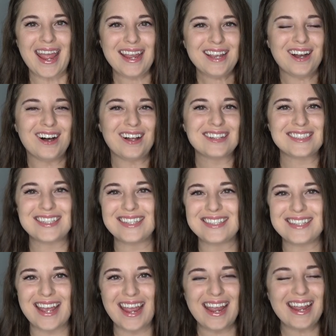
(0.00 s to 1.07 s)
Hey y'all,
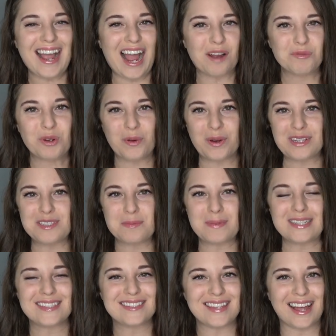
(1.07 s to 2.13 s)
today I'm going to
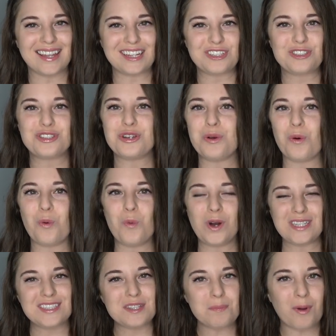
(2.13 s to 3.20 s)
be selling to
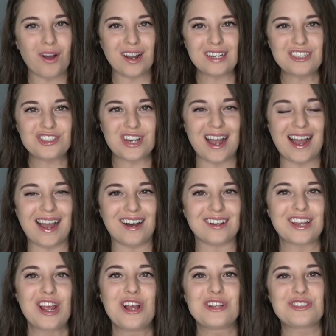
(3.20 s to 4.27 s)
Once Upon a
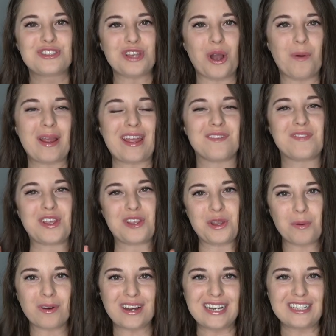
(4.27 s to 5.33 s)
Child, so if
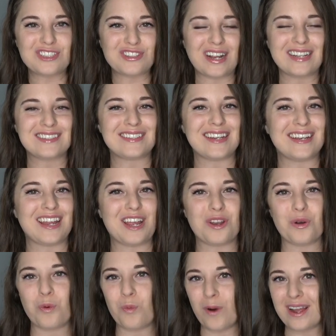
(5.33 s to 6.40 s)
you're interested
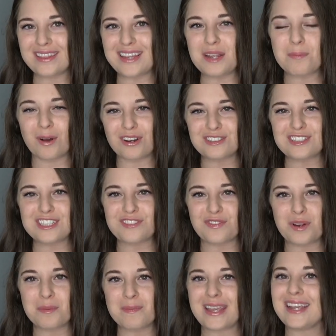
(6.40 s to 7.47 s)
in what they purchased
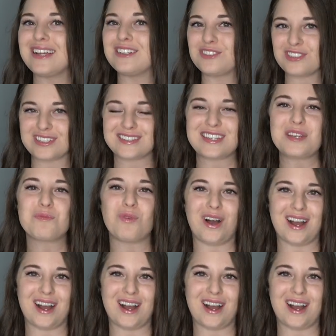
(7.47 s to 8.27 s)
for me, just keep